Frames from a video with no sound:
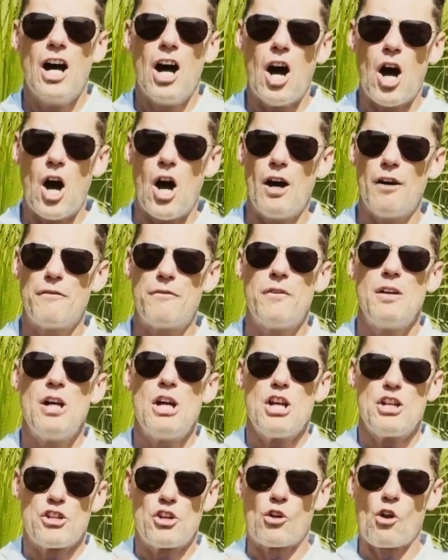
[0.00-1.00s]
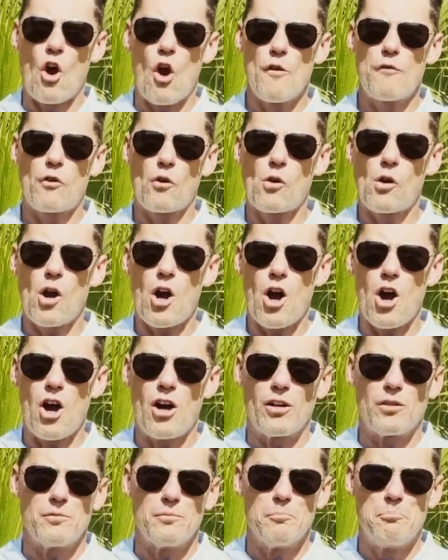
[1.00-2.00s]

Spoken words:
of your overall